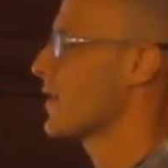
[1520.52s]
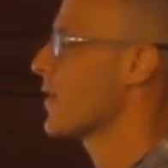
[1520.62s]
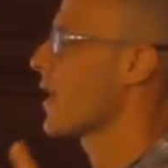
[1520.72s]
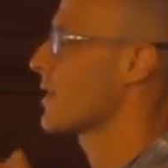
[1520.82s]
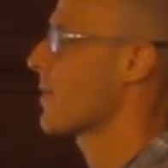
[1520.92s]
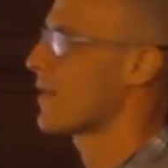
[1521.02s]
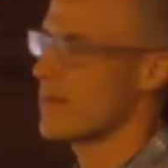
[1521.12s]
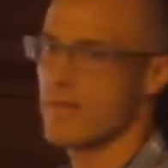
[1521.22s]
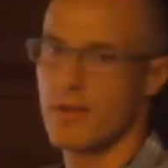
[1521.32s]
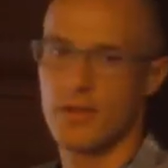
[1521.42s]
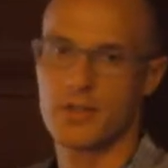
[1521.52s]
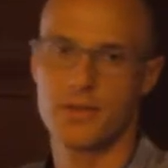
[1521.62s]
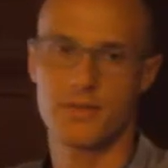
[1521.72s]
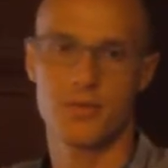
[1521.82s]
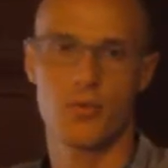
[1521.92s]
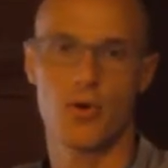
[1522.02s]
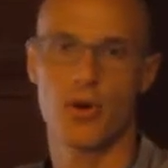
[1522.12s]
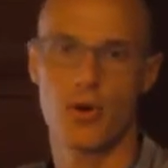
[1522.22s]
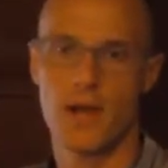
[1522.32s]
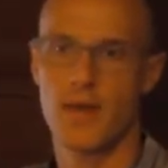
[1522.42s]
talked about the village of support
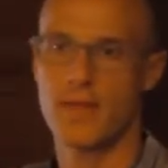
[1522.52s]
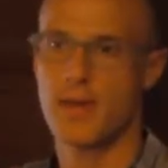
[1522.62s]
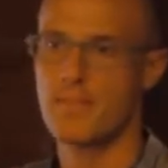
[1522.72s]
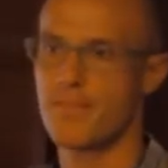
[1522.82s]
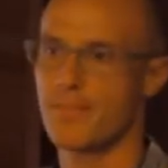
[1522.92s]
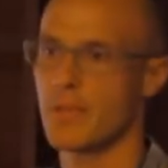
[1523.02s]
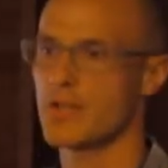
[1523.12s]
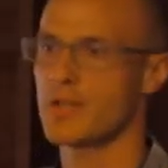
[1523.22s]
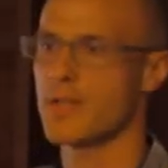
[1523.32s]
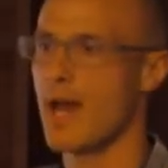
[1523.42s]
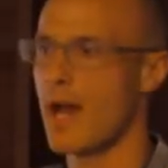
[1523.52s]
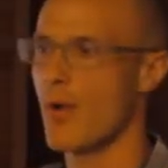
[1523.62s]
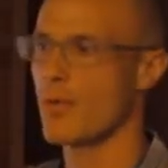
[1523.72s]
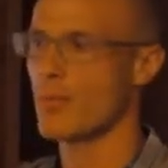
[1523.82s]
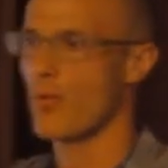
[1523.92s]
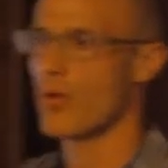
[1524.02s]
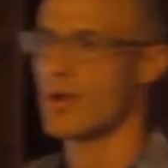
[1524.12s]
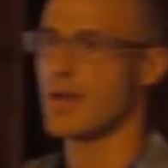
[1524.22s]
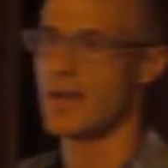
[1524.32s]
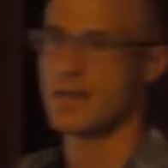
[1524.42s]
around them and just how
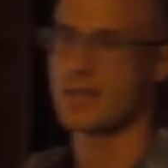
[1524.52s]
important it